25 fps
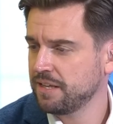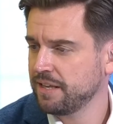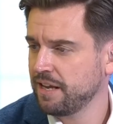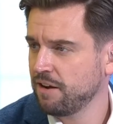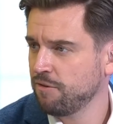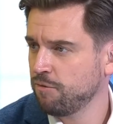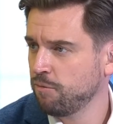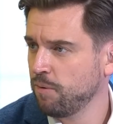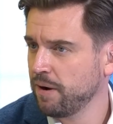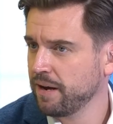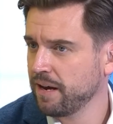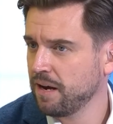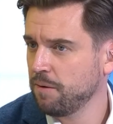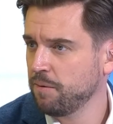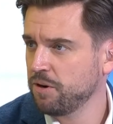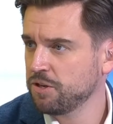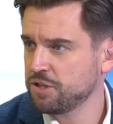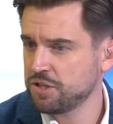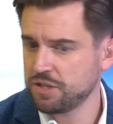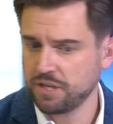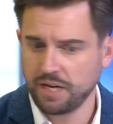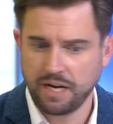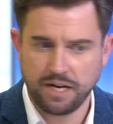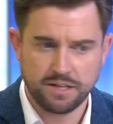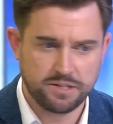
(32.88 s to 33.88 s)
left winger,
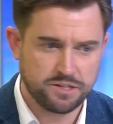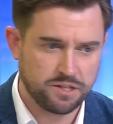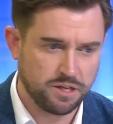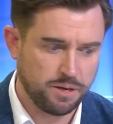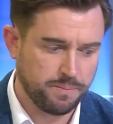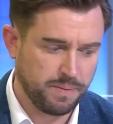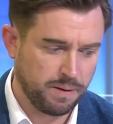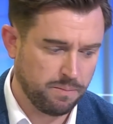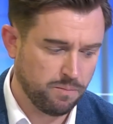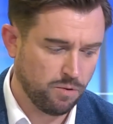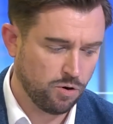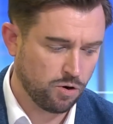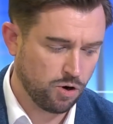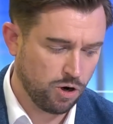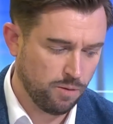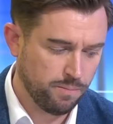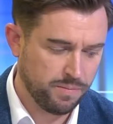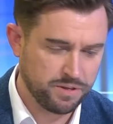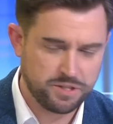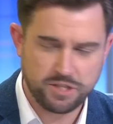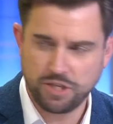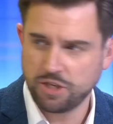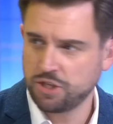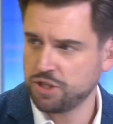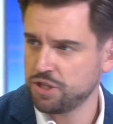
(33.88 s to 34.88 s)
which adds a bit more
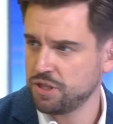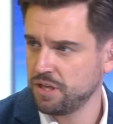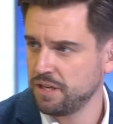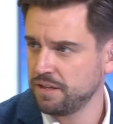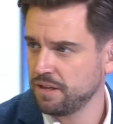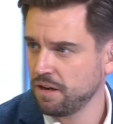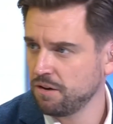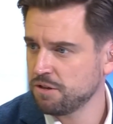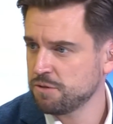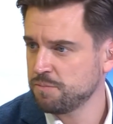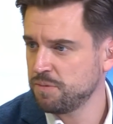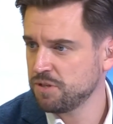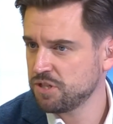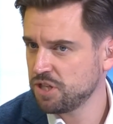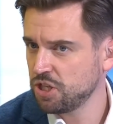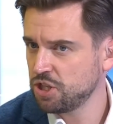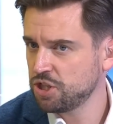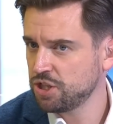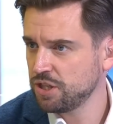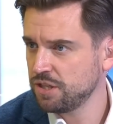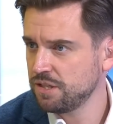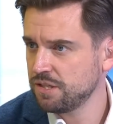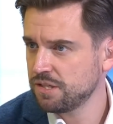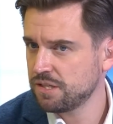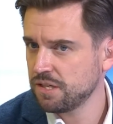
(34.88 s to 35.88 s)
competition in those
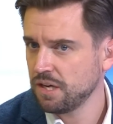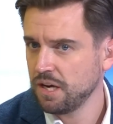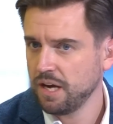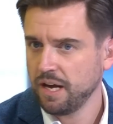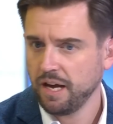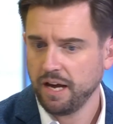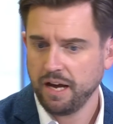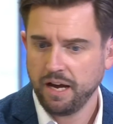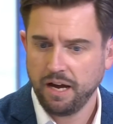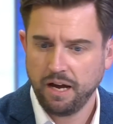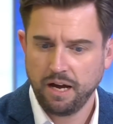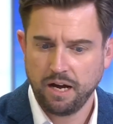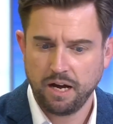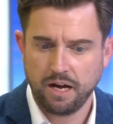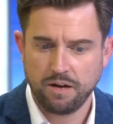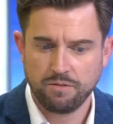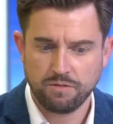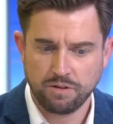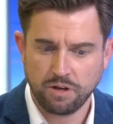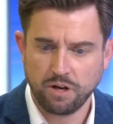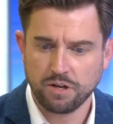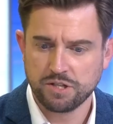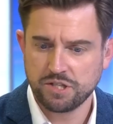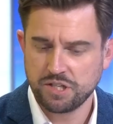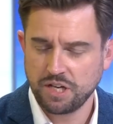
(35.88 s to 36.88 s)
positions. Uh,
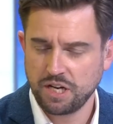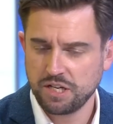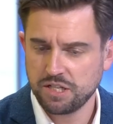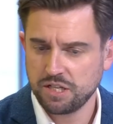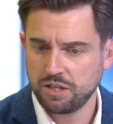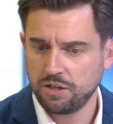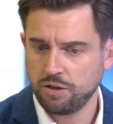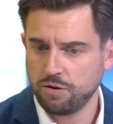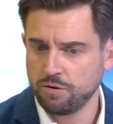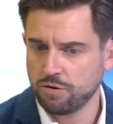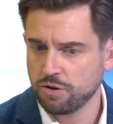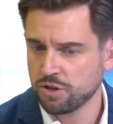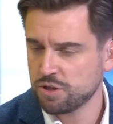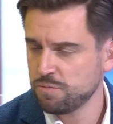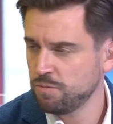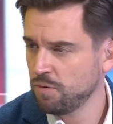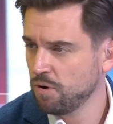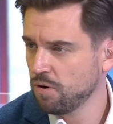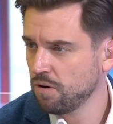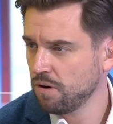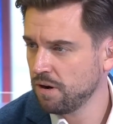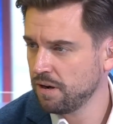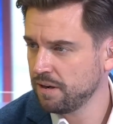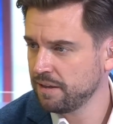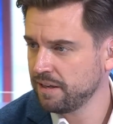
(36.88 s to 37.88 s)
last season, Lucas
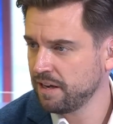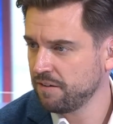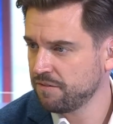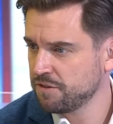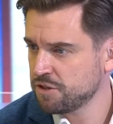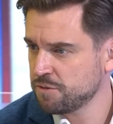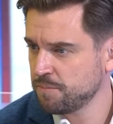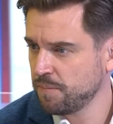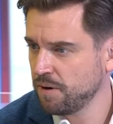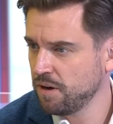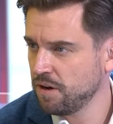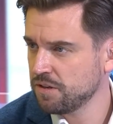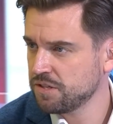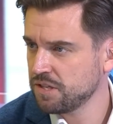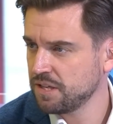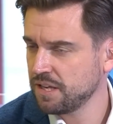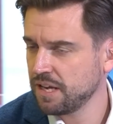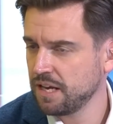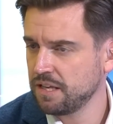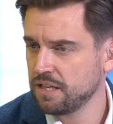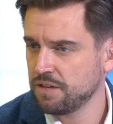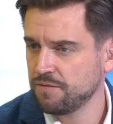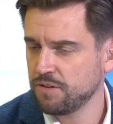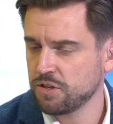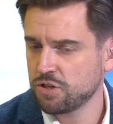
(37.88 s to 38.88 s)
Moura left Spurs at
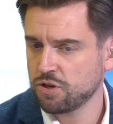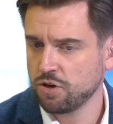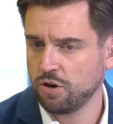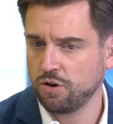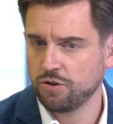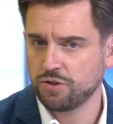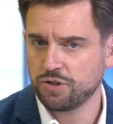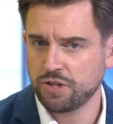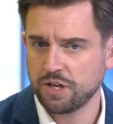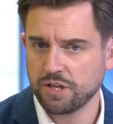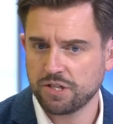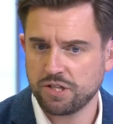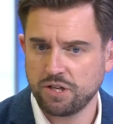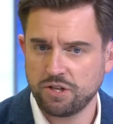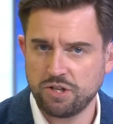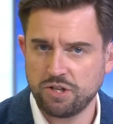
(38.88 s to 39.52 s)
the end of his contract, so